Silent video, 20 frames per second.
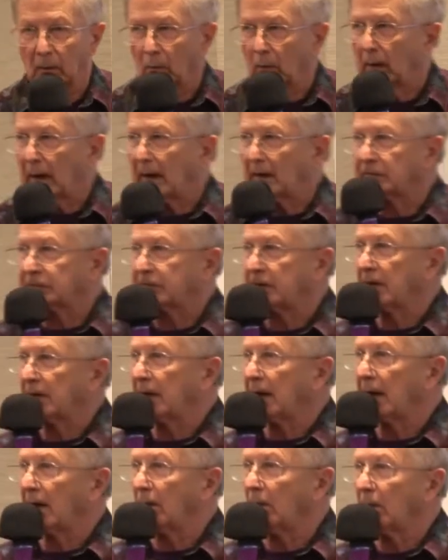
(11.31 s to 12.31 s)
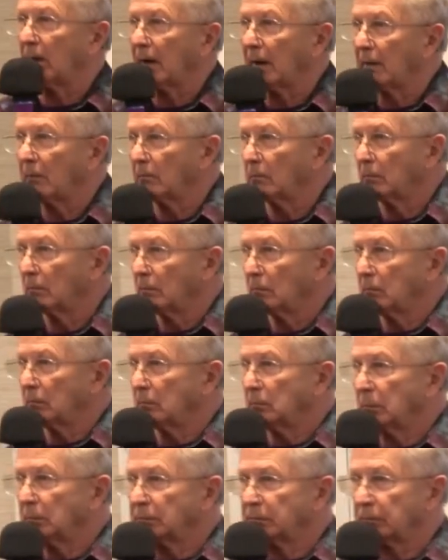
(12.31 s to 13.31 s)
asking how I
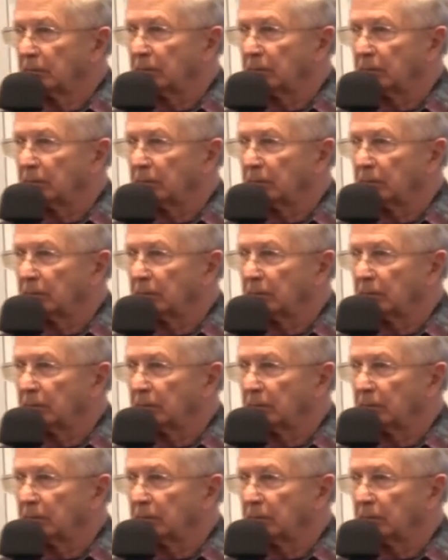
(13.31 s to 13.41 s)
was